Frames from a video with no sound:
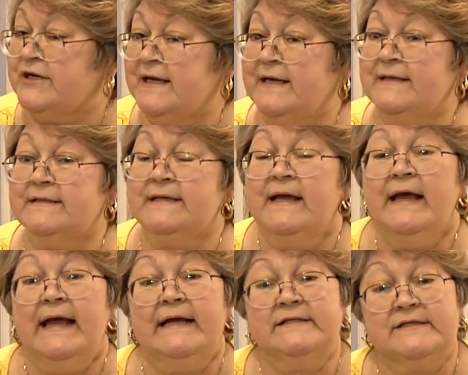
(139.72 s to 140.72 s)
cheese.
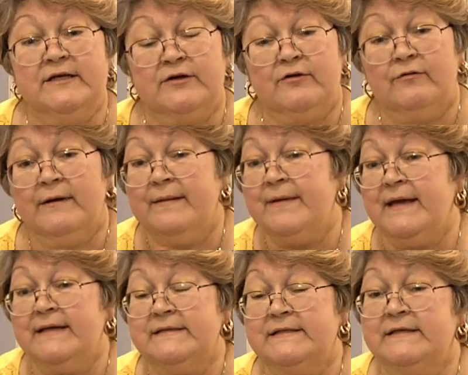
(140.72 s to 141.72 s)
It's the
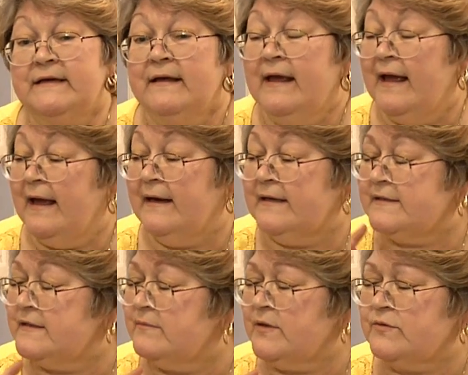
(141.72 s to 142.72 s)
creamiest and
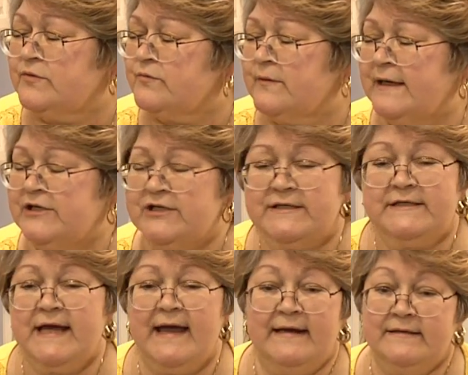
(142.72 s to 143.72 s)
it's the most richest
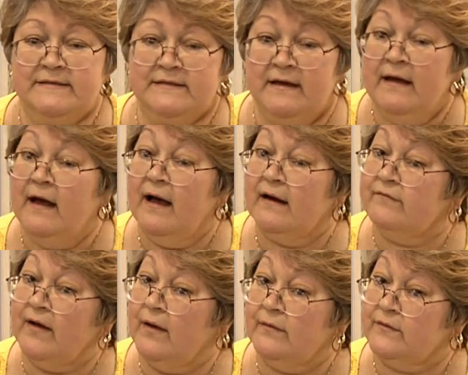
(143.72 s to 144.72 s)
taste out
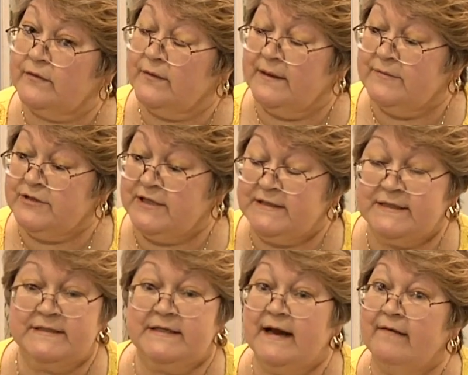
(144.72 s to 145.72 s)
of all the cream
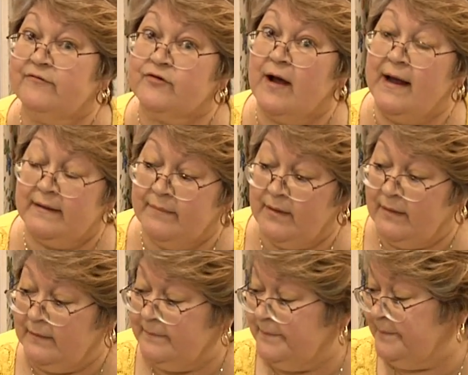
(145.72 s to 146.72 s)
cheeses, and I've tried them
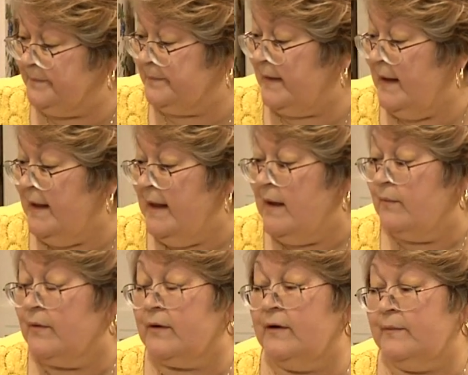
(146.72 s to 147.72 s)
all.
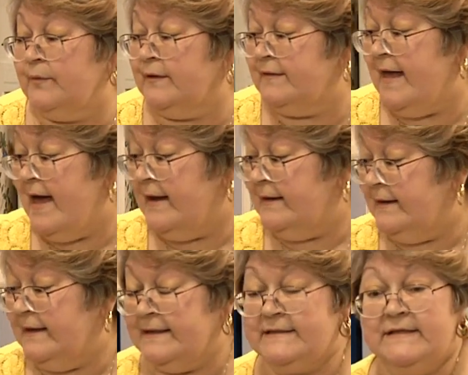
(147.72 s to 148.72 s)
We're going to put that
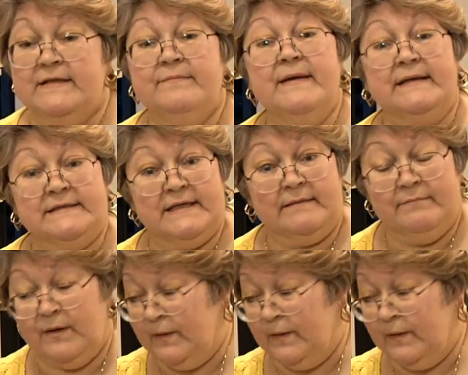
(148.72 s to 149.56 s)
into the mixing